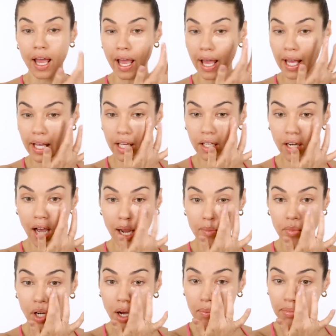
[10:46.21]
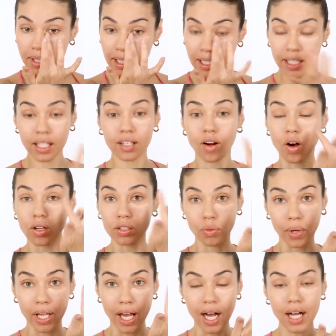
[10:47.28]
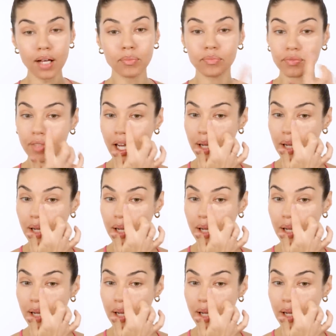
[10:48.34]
and I'm not blending it all the way up.